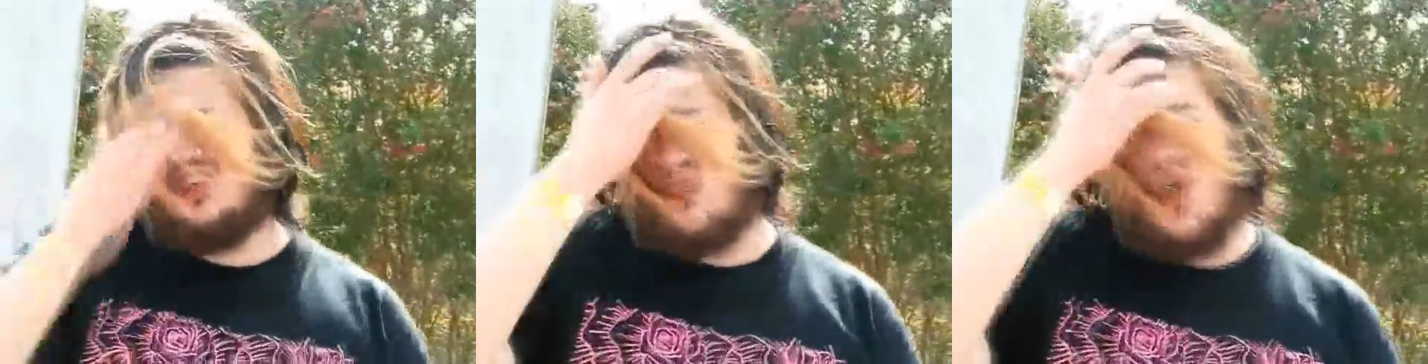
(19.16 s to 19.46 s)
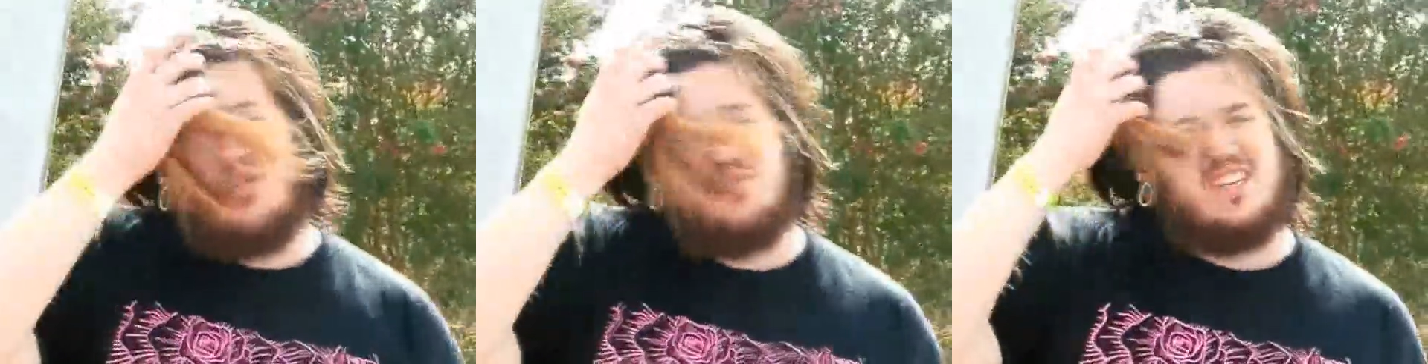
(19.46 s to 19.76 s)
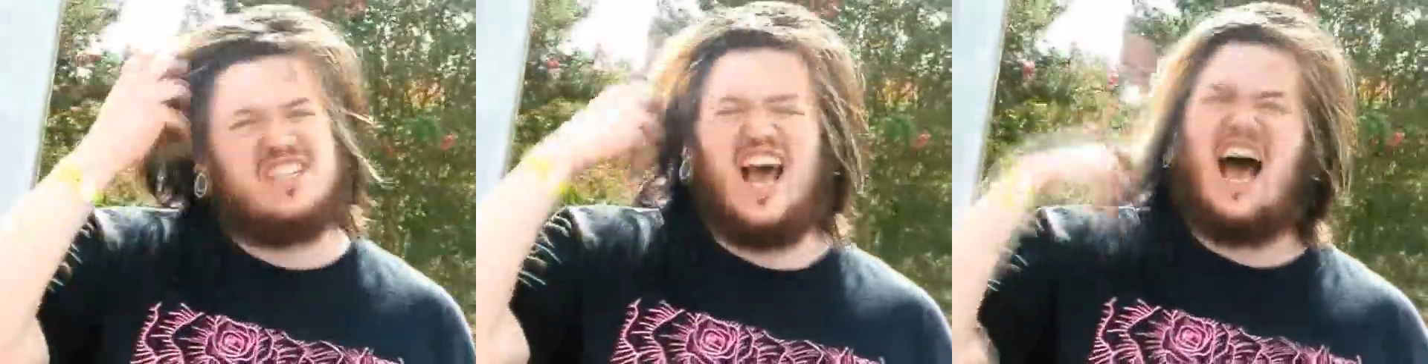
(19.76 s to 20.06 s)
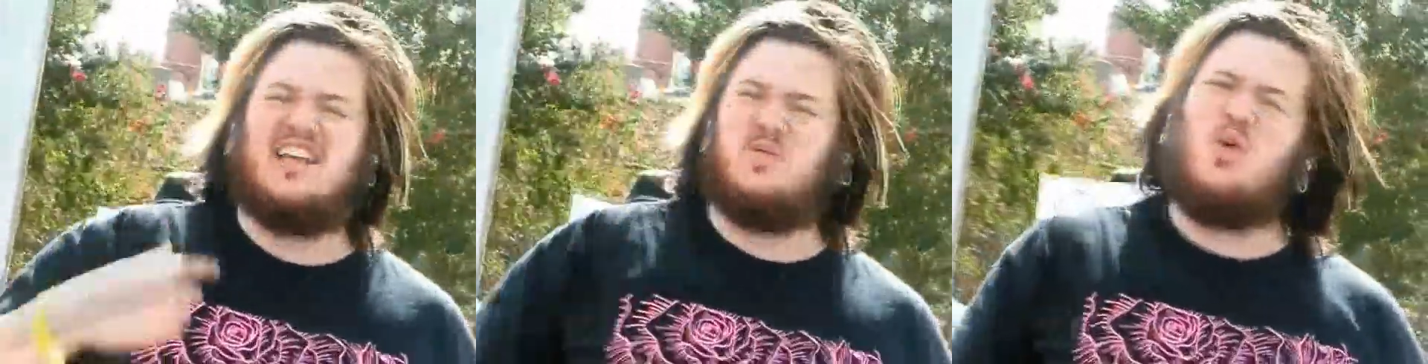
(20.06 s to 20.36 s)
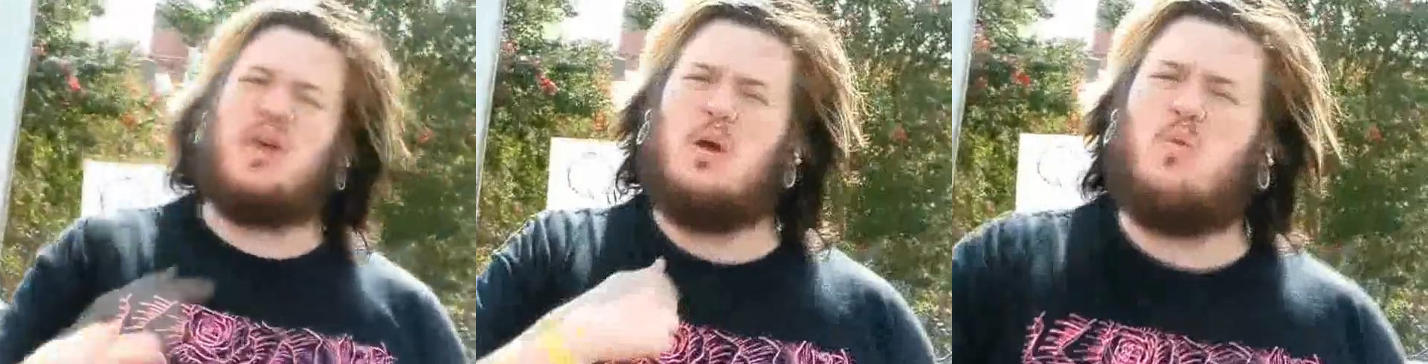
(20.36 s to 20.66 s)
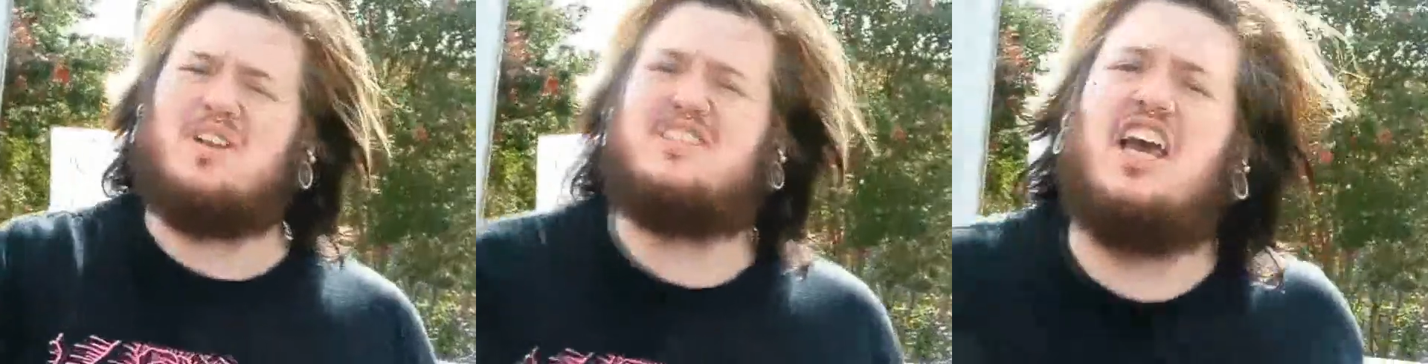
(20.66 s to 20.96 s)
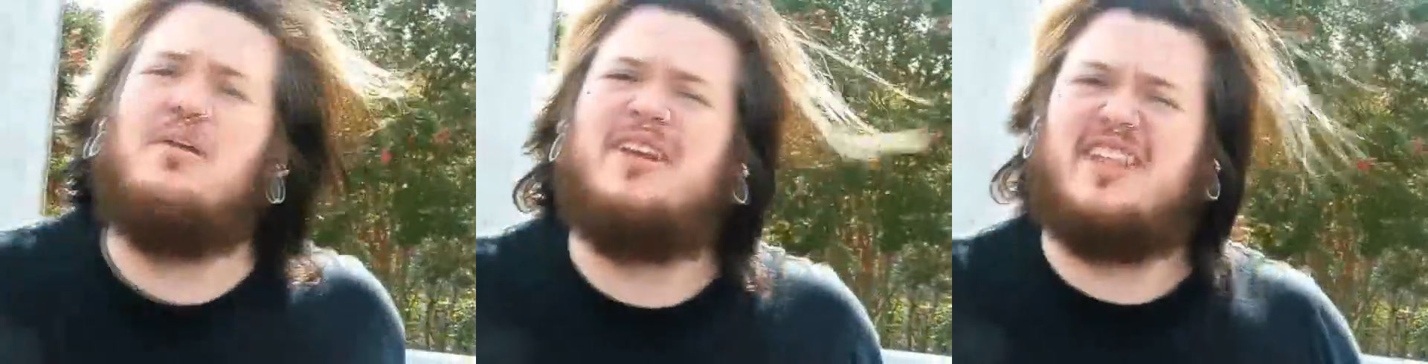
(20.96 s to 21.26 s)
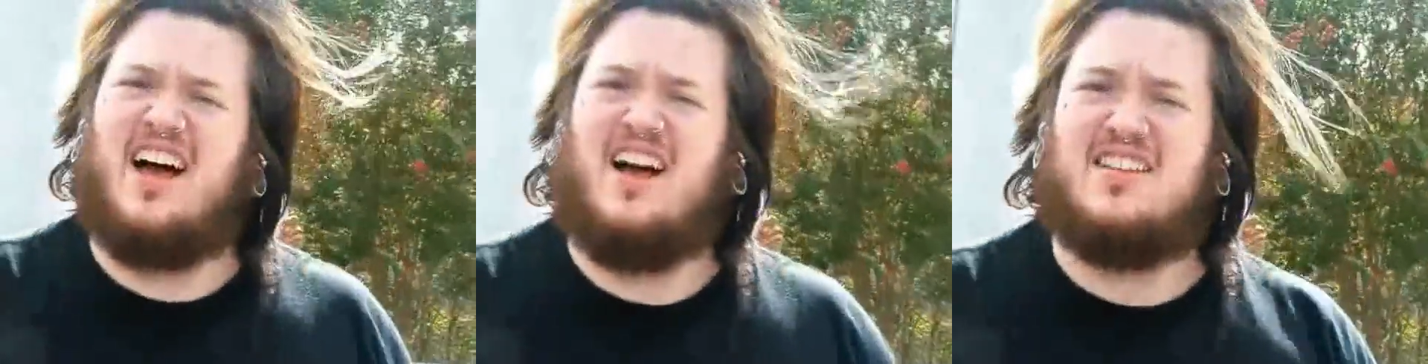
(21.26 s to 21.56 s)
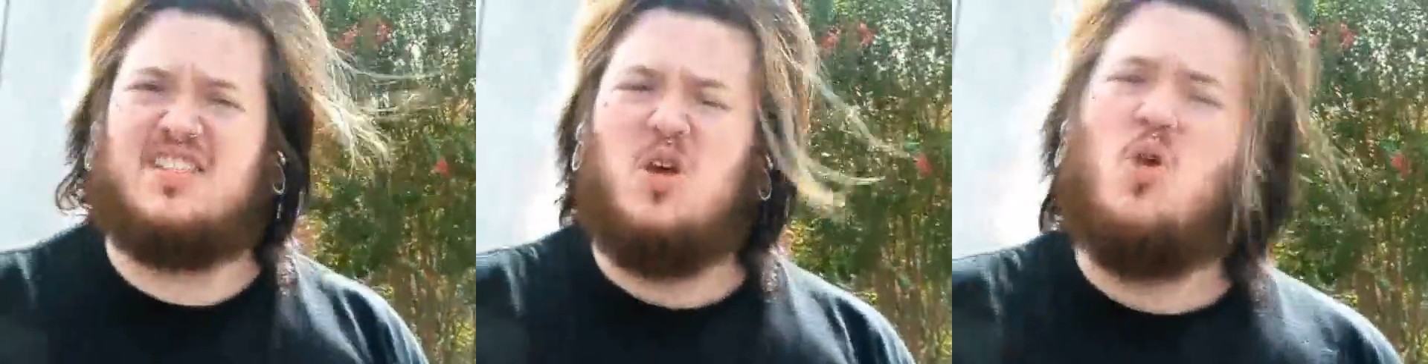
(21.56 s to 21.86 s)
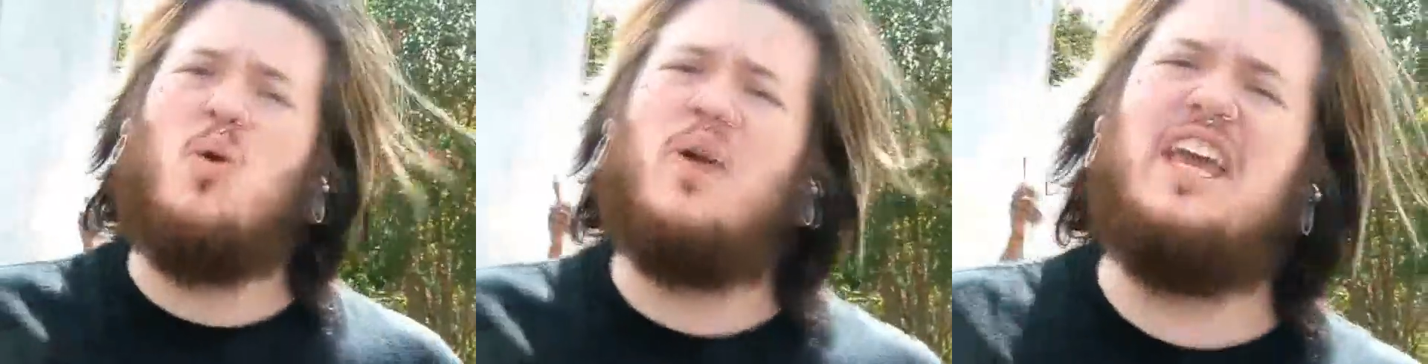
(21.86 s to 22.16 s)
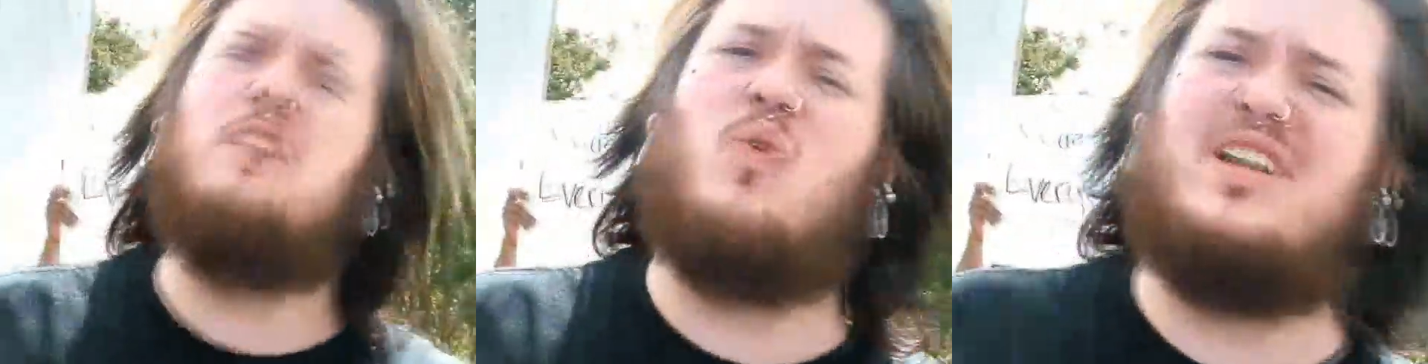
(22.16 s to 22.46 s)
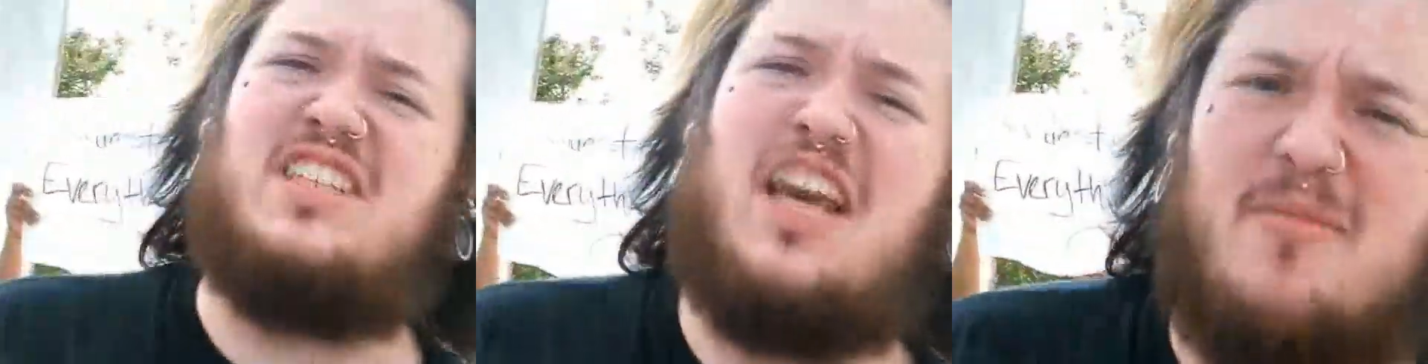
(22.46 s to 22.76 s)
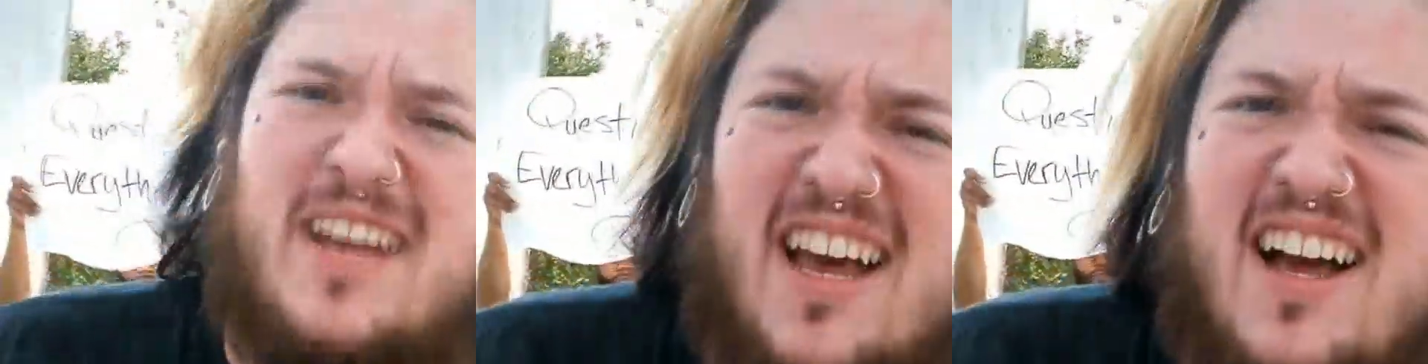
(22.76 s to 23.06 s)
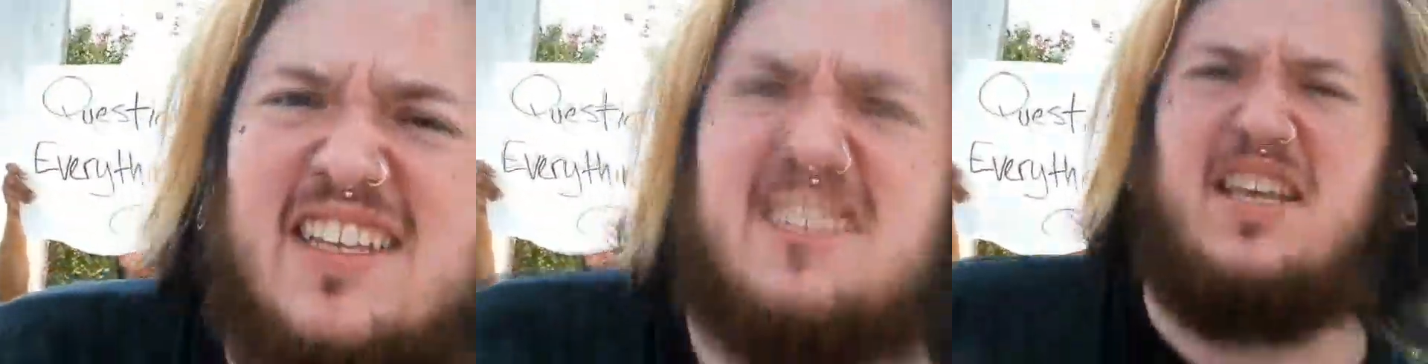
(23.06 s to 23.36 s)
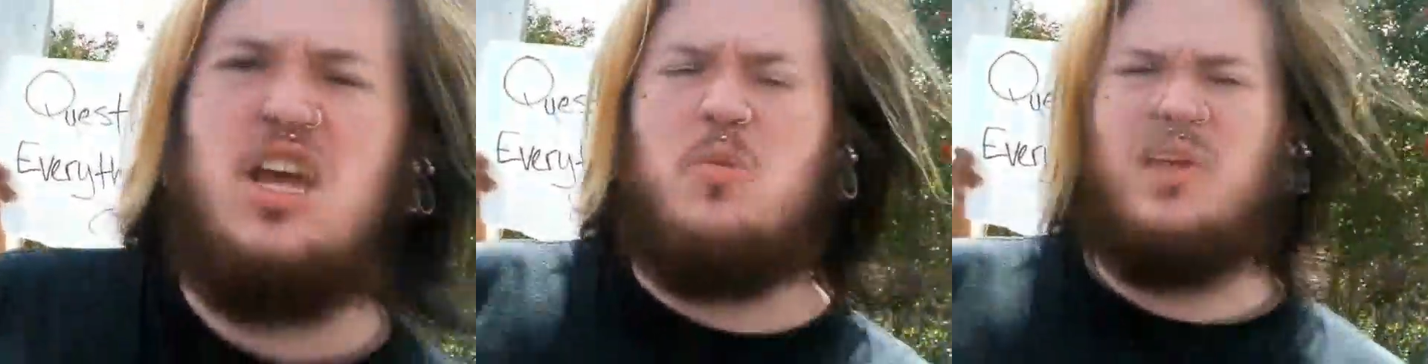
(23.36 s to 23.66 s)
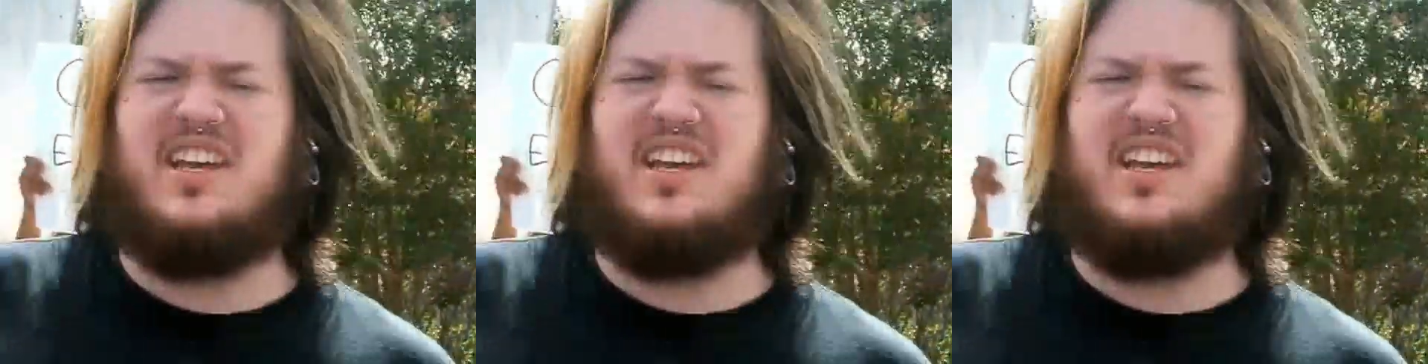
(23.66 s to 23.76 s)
things fall from the skies, we'll get what's coming to us. We'll get what's coming to us.